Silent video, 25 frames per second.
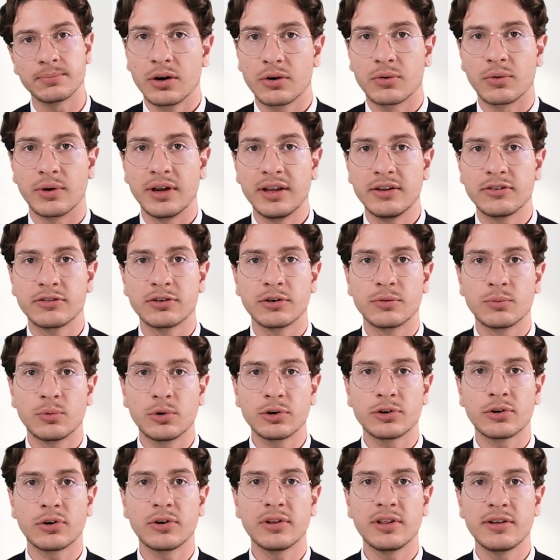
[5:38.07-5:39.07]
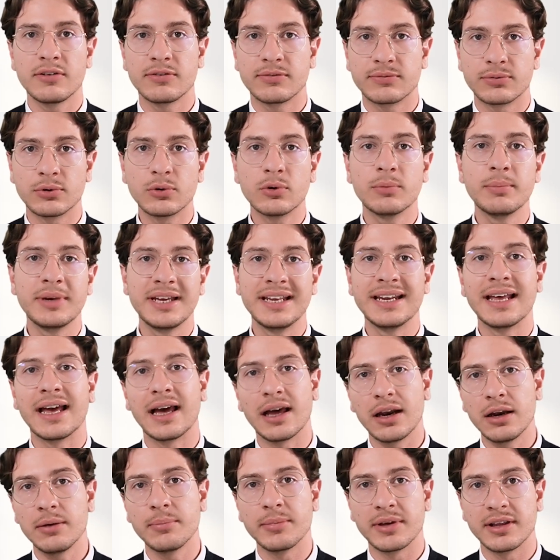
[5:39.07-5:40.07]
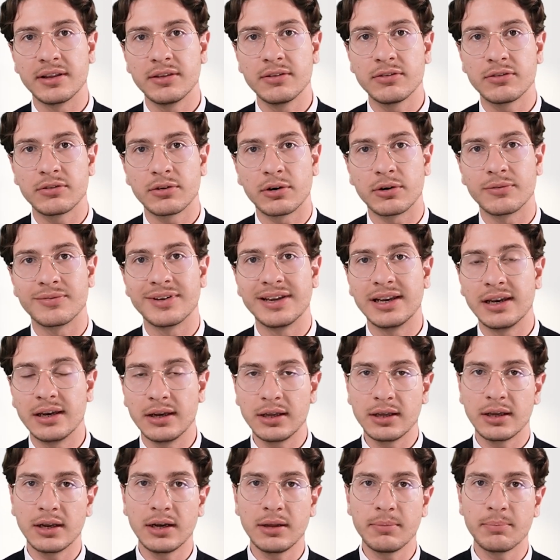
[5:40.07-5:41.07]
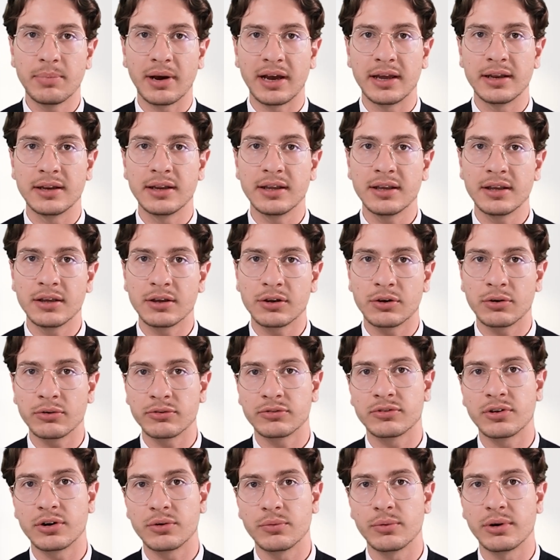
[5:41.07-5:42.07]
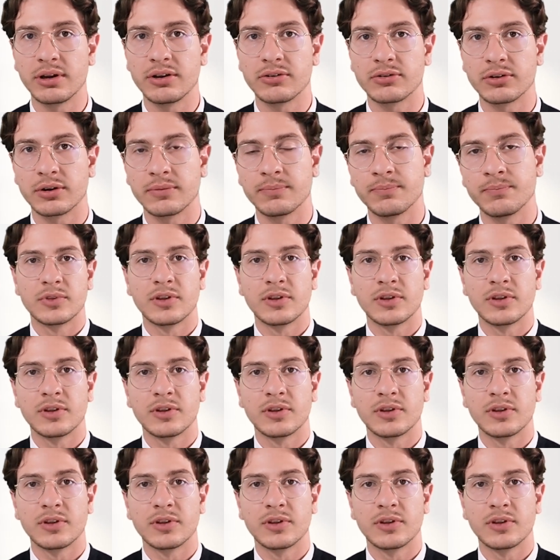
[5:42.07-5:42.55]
Great, so what are the four main elements of a legally binding consideration?